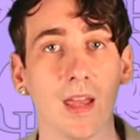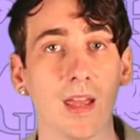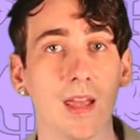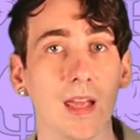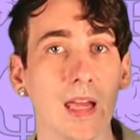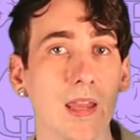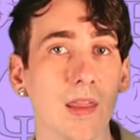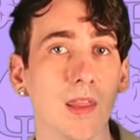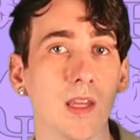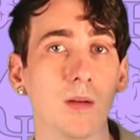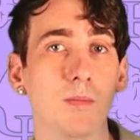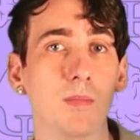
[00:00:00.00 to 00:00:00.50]

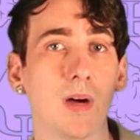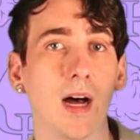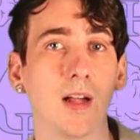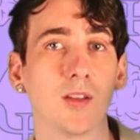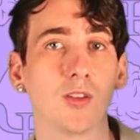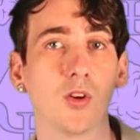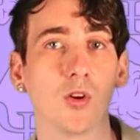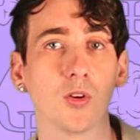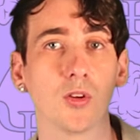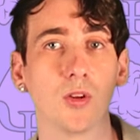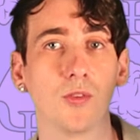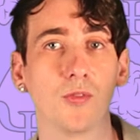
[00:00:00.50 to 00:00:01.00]
In them, I'll
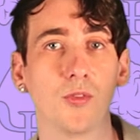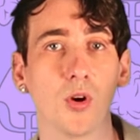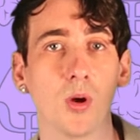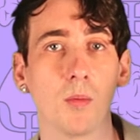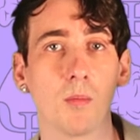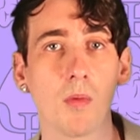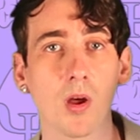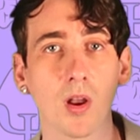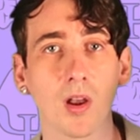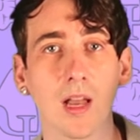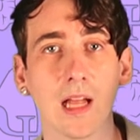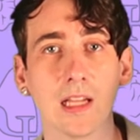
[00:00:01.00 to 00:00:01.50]
talk you through a
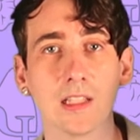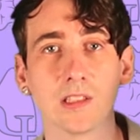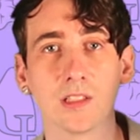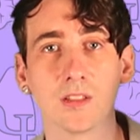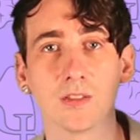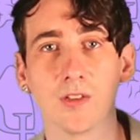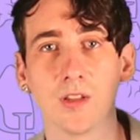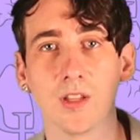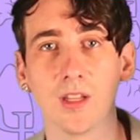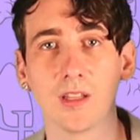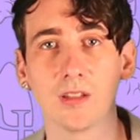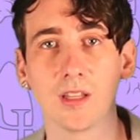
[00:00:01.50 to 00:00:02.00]
model answer
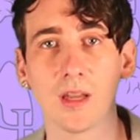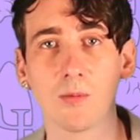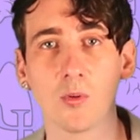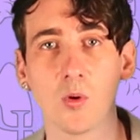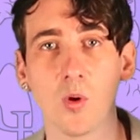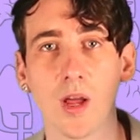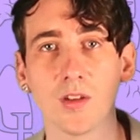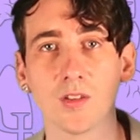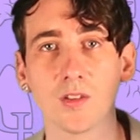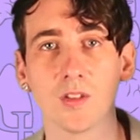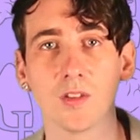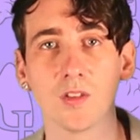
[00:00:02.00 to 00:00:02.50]
for the exam
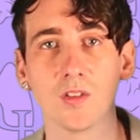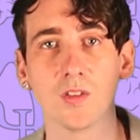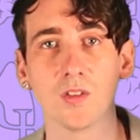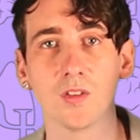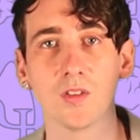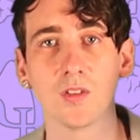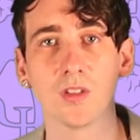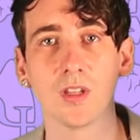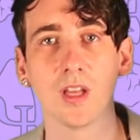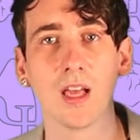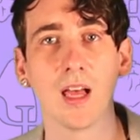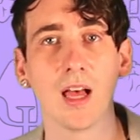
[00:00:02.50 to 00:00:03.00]

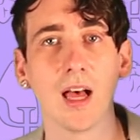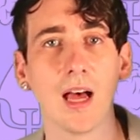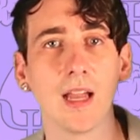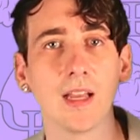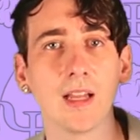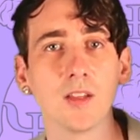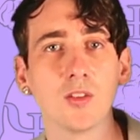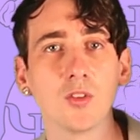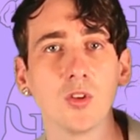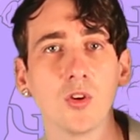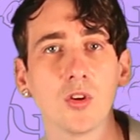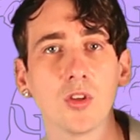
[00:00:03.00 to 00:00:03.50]
questions, and
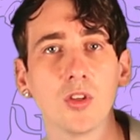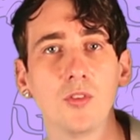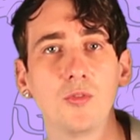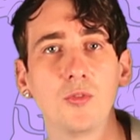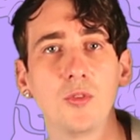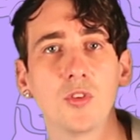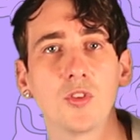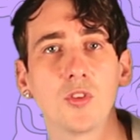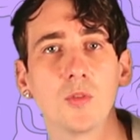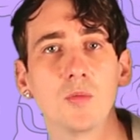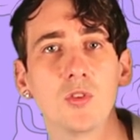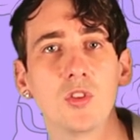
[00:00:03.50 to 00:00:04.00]
I'll talk you
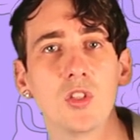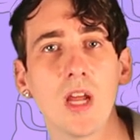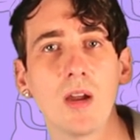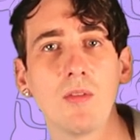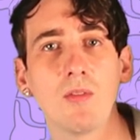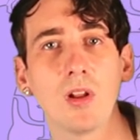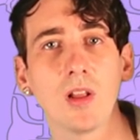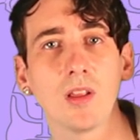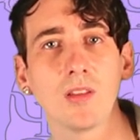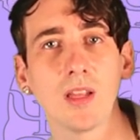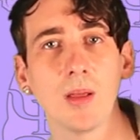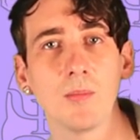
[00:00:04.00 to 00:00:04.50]
through some
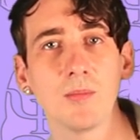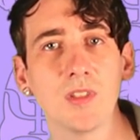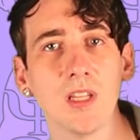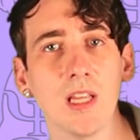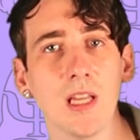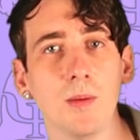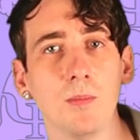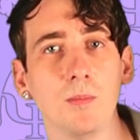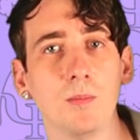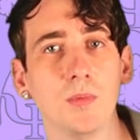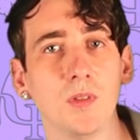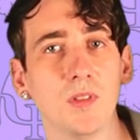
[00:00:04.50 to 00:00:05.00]
general exam
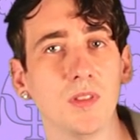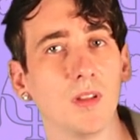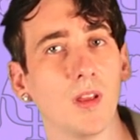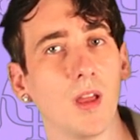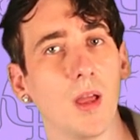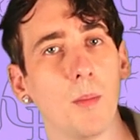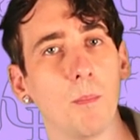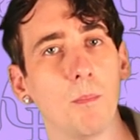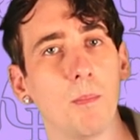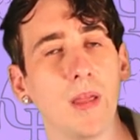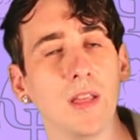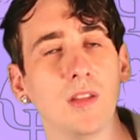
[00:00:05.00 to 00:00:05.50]
tips
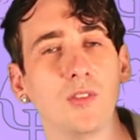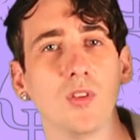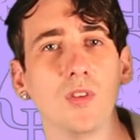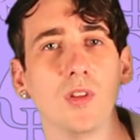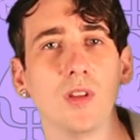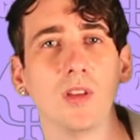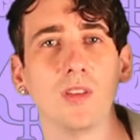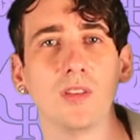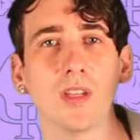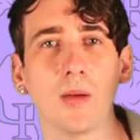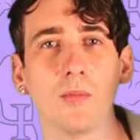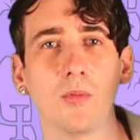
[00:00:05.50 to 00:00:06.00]
based on the
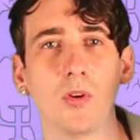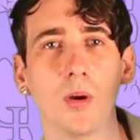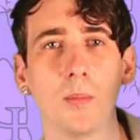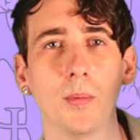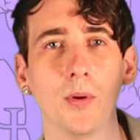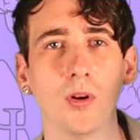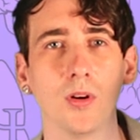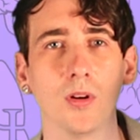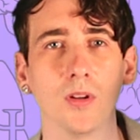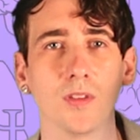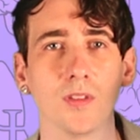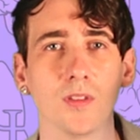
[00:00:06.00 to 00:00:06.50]
examiner
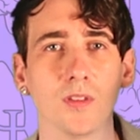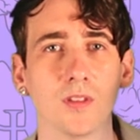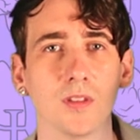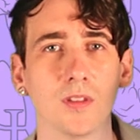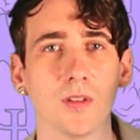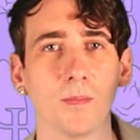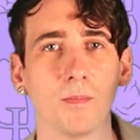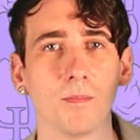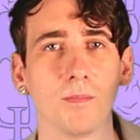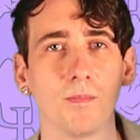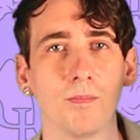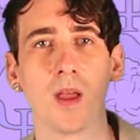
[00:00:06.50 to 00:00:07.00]
reports.
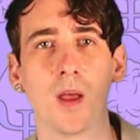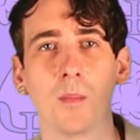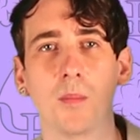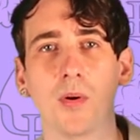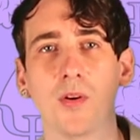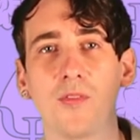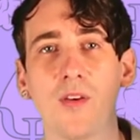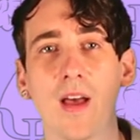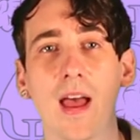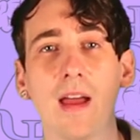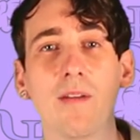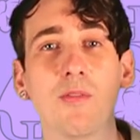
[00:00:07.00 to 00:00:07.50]

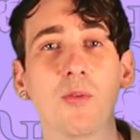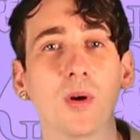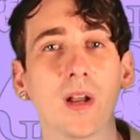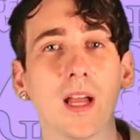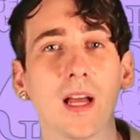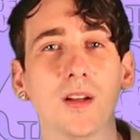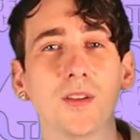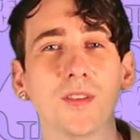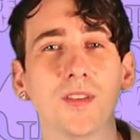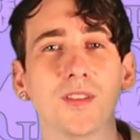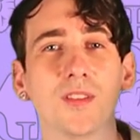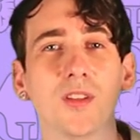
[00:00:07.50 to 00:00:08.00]
But for everyone
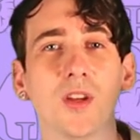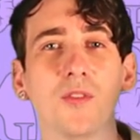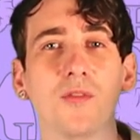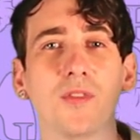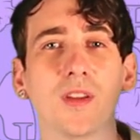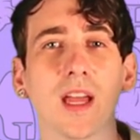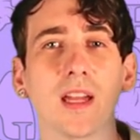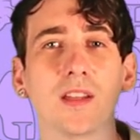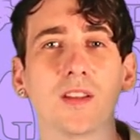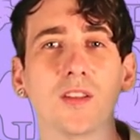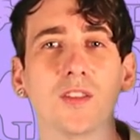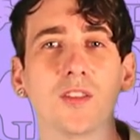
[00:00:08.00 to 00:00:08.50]
else, don't
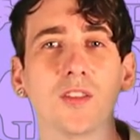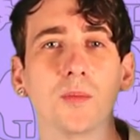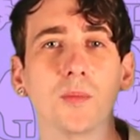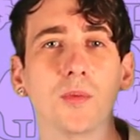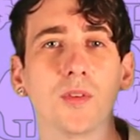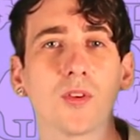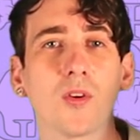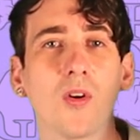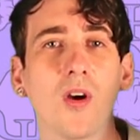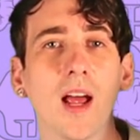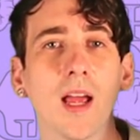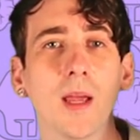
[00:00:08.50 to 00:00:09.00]
forget to
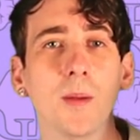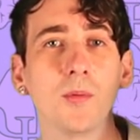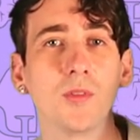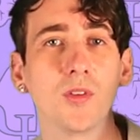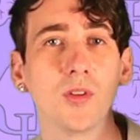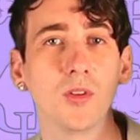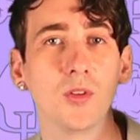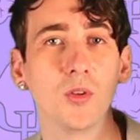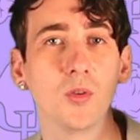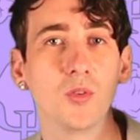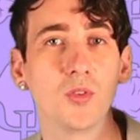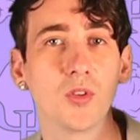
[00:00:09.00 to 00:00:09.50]
subscribe so
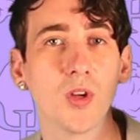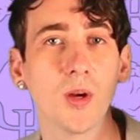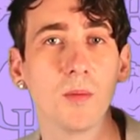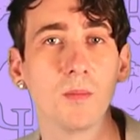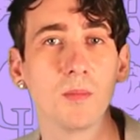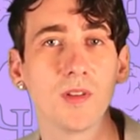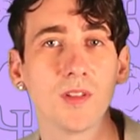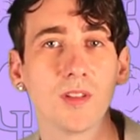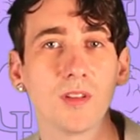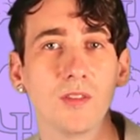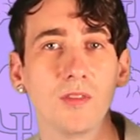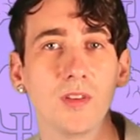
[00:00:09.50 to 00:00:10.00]
you don't
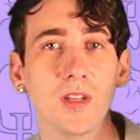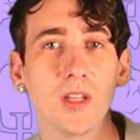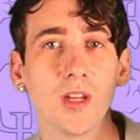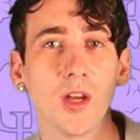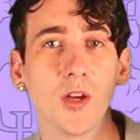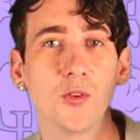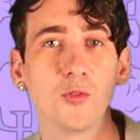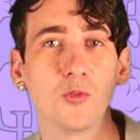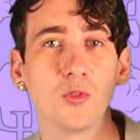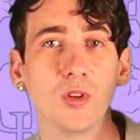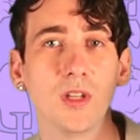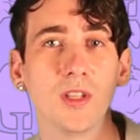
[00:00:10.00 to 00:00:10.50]
miss the
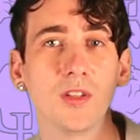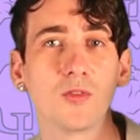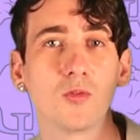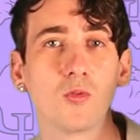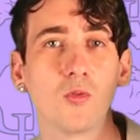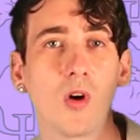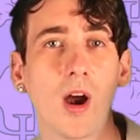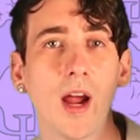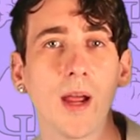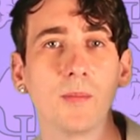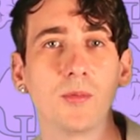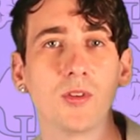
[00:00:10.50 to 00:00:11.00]
videos released
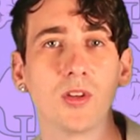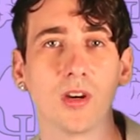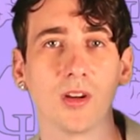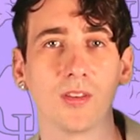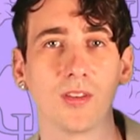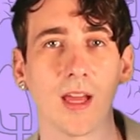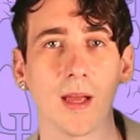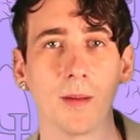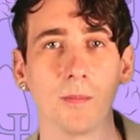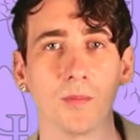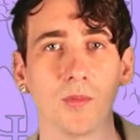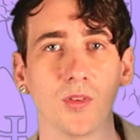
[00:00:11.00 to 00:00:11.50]
right up to your
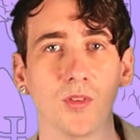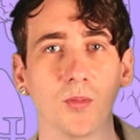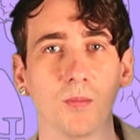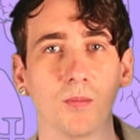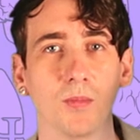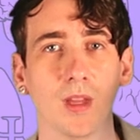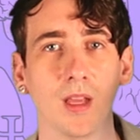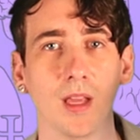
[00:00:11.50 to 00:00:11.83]
exams.